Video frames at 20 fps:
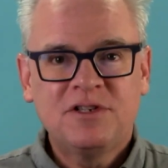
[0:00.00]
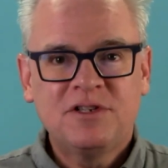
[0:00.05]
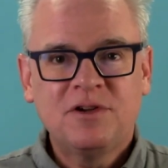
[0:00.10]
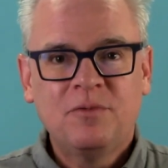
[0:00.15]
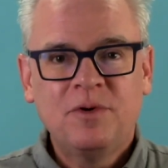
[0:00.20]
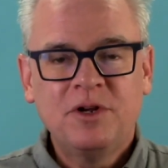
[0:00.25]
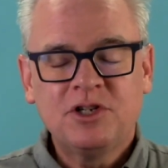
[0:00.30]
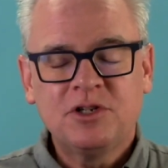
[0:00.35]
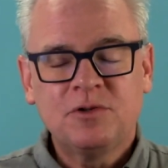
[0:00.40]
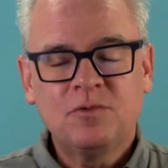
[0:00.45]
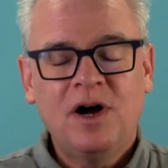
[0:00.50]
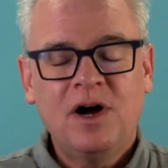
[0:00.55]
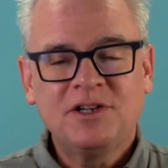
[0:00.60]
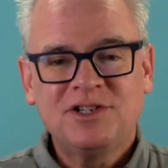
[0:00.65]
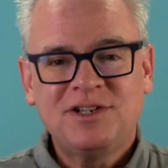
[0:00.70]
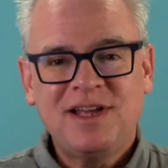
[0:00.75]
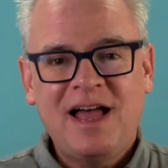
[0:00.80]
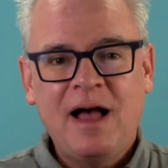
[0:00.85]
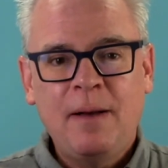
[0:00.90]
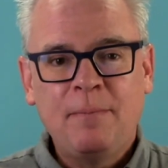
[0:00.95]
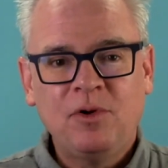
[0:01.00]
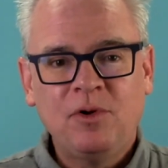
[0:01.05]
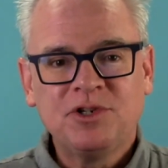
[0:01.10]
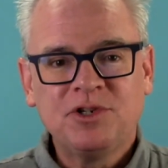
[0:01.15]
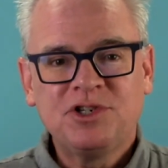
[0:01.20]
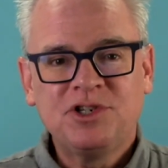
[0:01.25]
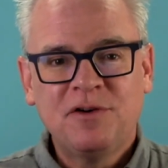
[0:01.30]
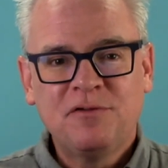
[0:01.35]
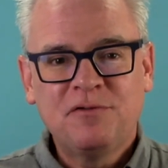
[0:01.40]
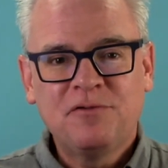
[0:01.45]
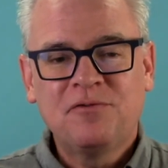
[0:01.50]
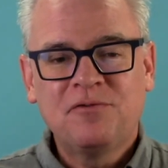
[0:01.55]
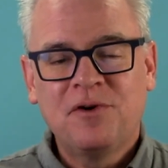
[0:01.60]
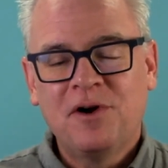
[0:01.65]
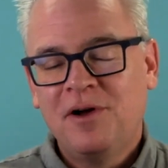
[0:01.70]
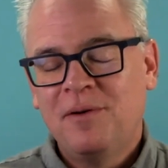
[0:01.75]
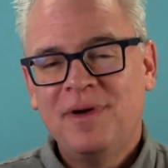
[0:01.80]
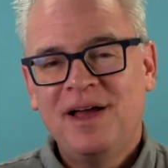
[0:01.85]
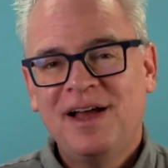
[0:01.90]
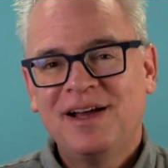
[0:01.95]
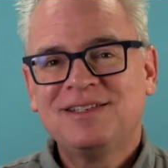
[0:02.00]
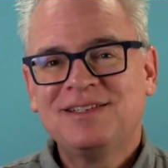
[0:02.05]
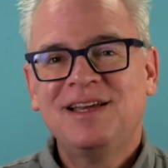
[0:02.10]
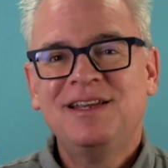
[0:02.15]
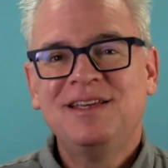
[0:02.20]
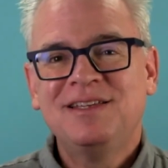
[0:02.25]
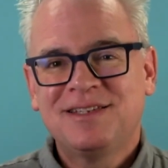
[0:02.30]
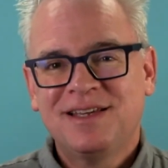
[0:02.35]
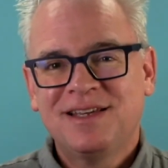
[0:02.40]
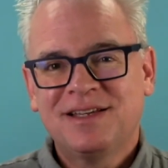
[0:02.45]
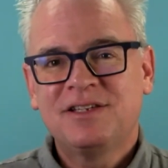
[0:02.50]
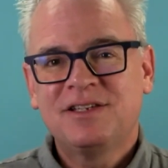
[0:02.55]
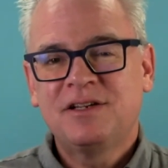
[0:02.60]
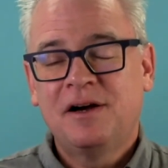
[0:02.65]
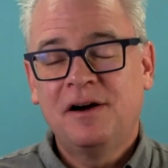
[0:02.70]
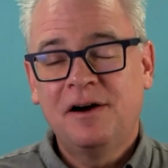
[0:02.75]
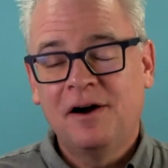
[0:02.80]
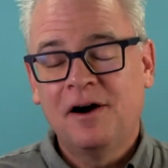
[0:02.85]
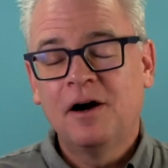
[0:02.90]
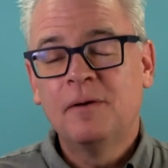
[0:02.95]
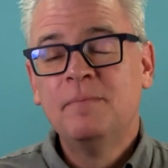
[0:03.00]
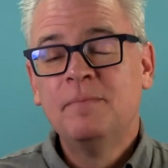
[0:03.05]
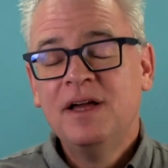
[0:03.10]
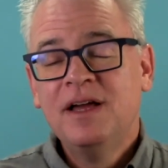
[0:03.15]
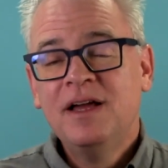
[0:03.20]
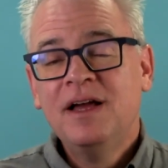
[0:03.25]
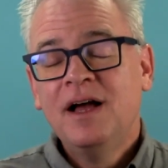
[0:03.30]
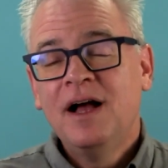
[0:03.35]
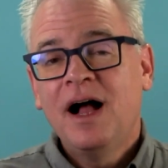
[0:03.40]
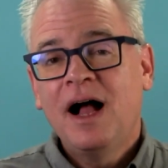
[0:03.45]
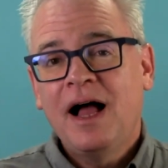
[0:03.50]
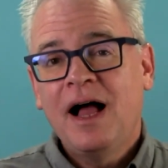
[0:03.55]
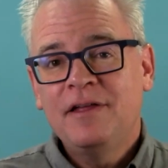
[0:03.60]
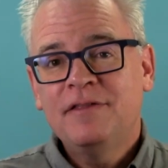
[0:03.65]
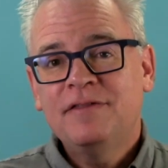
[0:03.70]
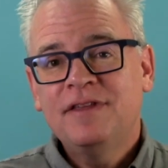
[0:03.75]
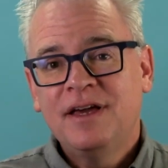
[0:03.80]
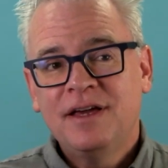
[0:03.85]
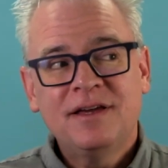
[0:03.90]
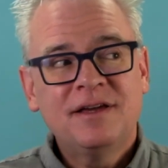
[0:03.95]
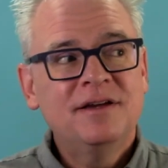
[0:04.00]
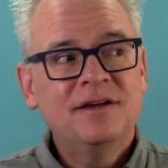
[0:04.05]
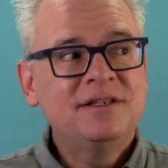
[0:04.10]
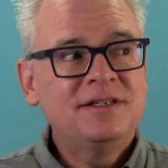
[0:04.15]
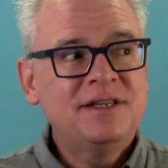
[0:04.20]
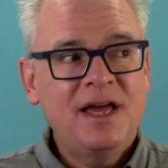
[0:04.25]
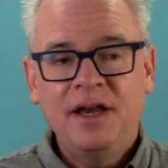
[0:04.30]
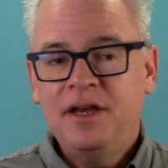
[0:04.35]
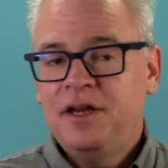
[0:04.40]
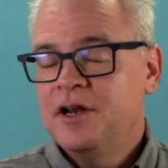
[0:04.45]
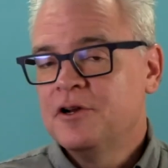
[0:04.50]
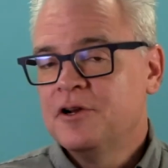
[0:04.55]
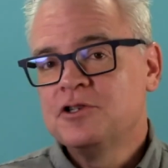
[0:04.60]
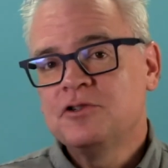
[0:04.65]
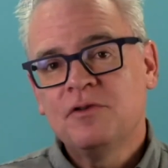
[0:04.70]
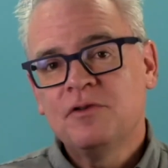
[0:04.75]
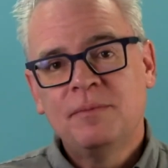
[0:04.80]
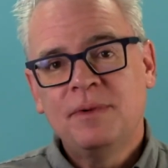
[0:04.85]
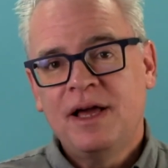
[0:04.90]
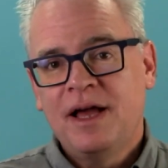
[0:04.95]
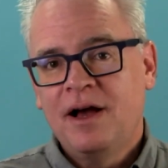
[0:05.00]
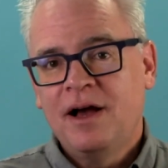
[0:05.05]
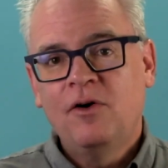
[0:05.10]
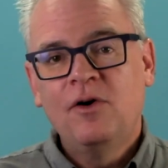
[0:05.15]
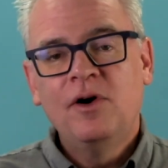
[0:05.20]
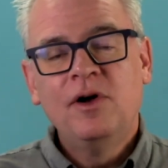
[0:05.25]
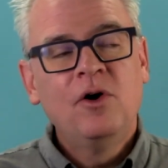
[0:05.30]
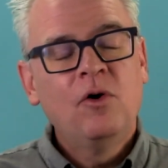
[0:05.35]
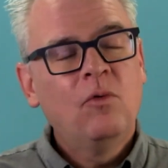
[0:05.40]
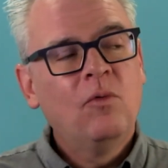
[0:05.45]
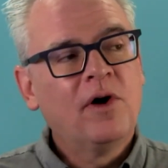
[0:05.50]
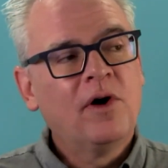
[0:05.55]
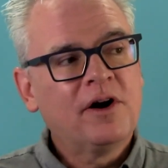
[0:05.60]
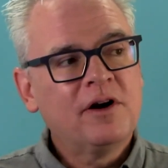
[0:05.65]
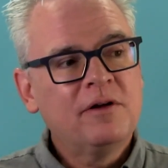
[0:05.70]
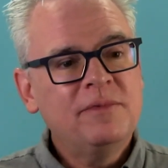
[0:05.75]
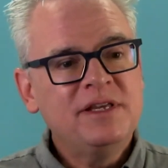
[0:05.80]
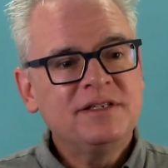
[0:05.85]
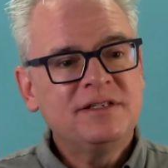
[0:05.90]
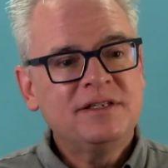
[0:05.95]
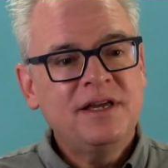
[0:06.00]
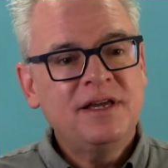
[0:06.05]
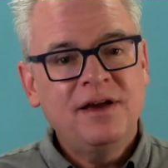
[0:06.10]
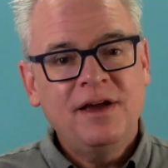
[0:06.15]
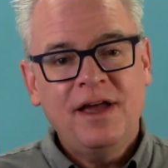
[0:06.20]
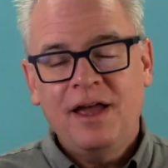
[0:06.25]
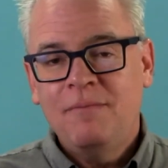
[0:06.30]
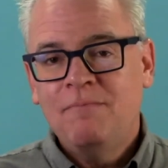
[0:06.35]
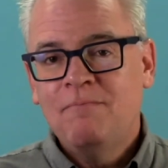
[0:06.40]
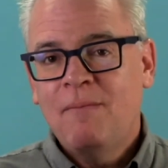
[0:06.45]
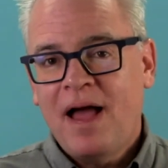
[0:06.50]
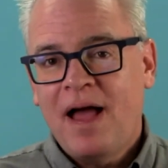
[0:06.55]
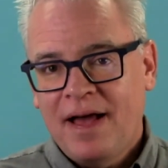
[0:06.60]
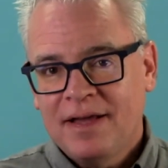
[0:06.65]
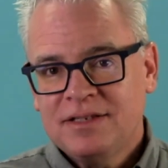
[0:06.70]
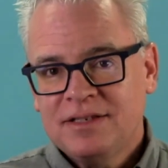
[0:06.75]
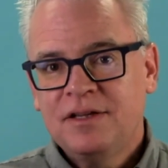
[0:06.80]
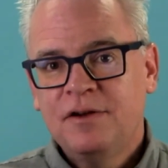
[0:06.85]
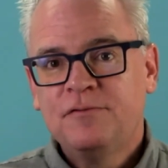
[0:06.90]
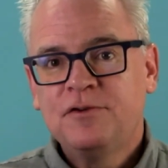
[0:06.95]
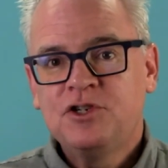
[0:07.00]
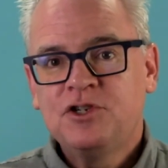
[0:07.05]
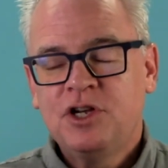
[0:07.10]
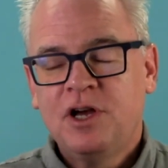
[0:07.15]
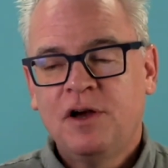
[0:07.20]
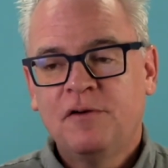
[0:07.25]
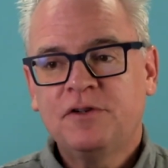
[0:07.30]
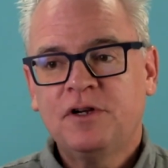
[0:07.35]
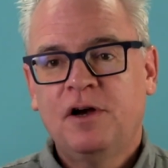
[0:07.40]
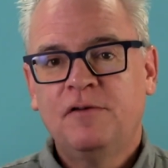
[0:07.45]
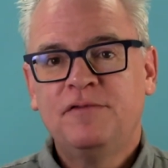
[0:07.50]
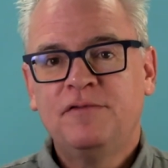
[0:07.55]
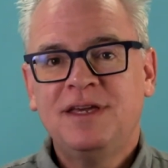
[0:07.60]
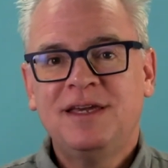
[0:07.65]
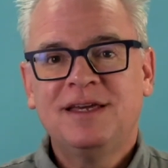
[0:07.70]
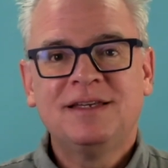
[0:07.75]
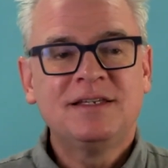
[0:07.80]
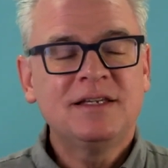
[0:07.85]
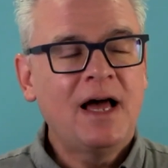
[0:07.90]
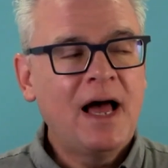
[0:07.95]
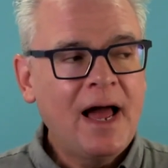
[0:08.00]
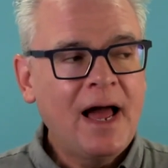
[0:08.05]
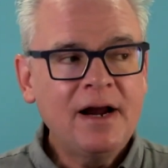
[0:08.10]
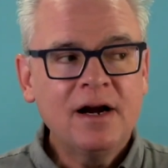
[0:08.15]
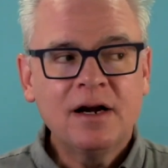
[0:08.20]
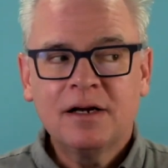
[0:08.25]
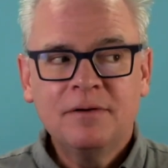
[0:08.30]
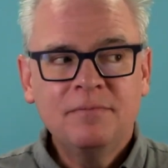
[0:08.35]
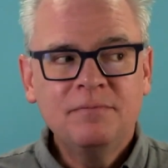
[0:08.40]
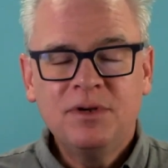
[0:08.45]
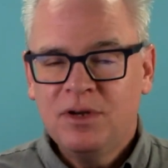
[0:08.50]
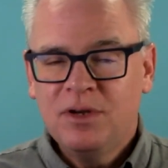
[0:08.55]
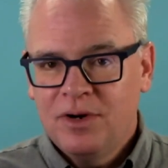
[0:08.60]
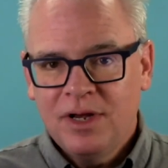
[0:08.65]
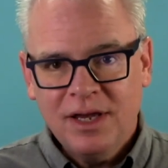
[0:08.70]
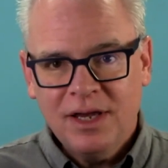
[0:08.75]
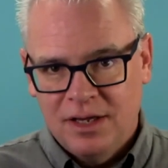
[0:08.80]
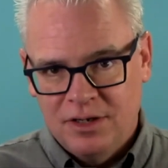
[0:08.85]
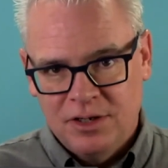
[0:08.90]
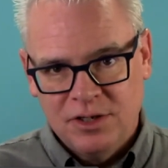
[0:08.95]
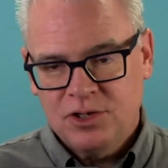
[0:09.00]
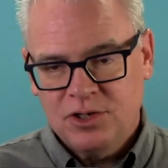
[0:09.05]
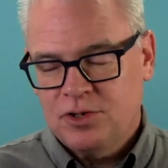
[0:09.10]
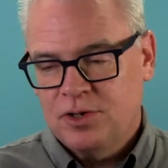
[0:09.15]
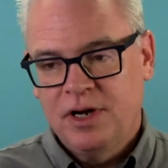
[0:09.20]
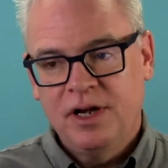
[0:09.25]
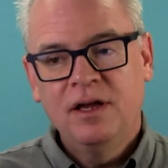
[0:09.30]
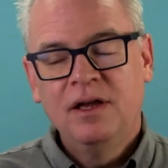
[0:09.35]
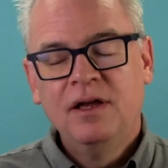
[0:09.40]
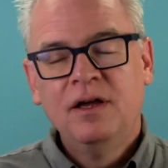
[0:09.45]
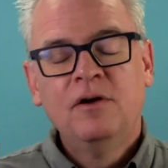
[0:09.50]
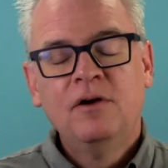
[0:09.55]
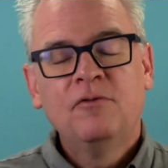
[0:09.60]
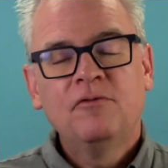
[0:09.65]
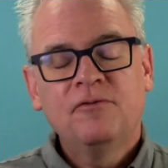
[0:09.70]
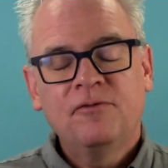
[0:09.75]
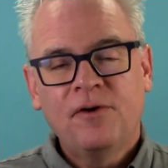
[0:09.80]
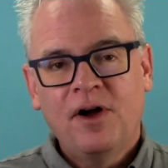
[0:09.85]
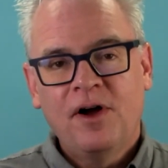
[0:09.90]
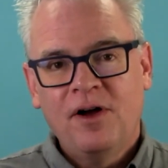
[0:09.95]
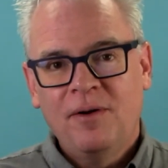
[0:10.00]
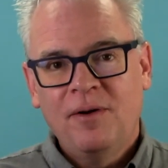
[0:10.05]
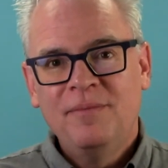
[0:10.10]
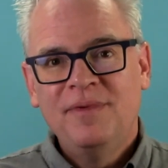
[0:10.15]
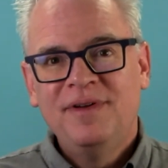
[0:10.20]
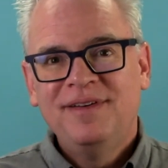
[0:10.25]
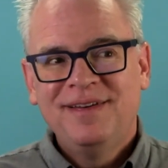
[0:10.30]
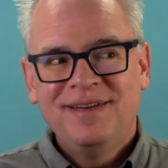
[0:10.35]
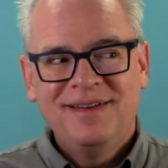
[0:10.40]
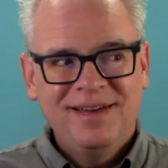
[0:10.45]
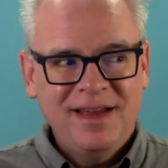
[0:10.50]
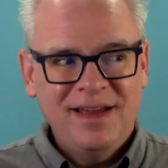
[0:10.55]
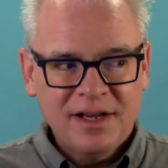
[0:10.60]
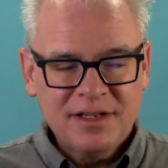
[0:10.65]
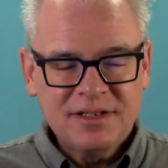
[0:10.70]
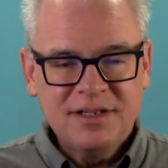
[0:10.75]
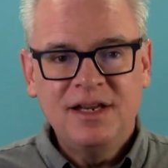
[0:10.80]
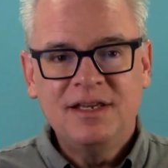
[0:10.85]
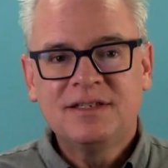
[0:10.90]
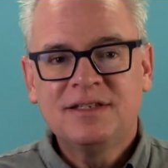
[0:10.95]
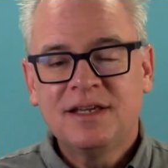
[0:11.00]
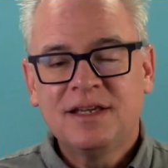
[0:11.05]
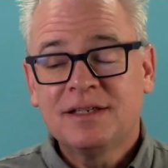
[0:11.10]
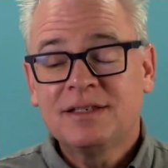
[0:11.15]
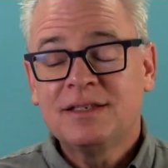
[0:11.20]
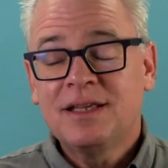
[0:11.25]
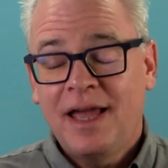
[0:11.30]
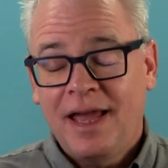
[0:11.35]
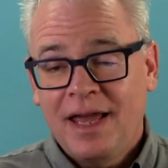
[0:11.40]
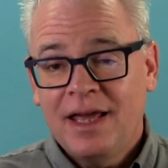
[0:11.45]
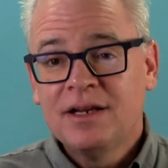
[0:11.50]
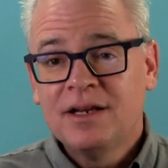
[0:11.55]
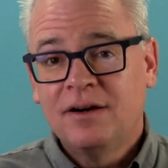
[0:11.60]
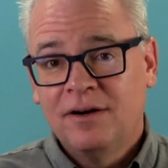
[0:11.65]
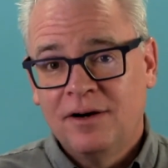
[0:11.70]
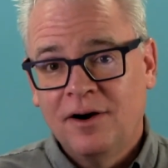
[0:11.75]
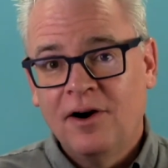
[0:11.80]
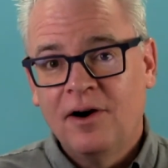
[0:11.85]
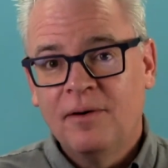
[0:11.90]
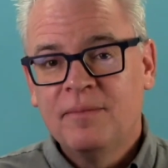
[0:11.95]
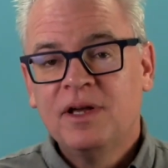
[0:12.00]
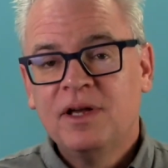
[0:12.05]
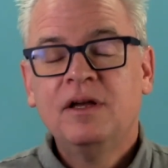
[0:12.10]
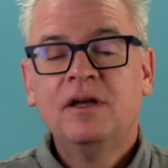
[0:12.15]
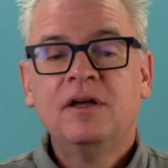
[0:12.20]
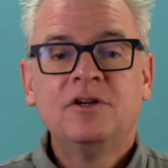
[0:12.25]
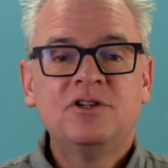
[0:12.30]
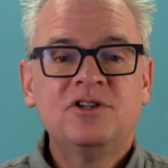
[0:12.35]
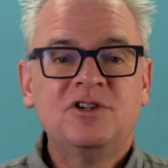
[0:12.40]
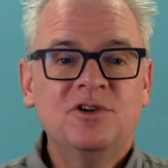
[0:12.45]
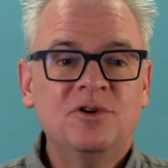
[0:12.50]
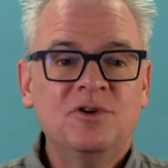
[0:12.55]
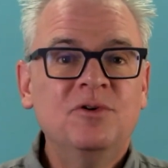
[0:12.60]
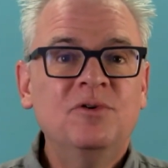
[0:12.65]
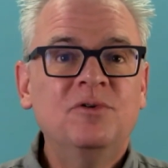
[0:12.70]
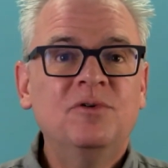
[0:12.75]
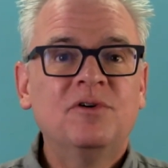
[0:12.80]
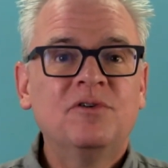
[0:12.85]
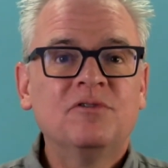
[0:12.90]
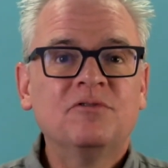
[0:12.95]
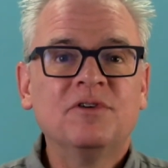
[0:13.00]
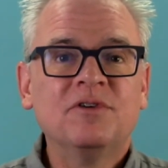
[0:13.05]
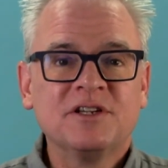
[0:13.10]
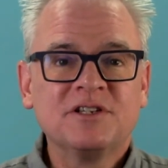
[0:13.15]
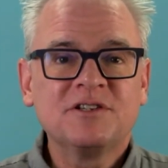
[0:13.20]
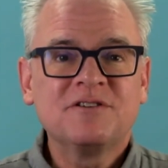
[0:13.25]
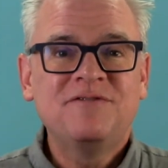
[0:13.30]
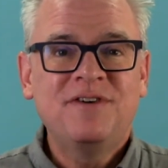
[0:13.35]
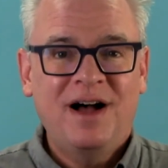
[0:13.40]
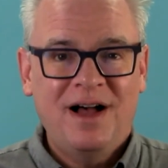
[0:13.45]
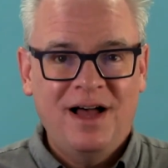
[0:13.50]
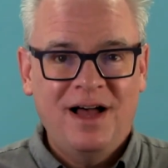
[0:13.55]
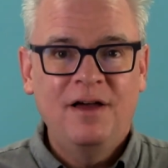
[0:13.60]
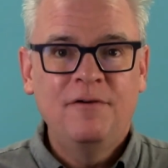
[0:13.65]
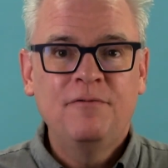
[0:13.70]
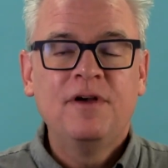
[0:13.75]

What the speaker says: So we just watched Apple shift from x86 to ARM. I think 10 years from now, we're going to be seeing a massive shift of the entire computing industry from x86 and ARM to RISC-V.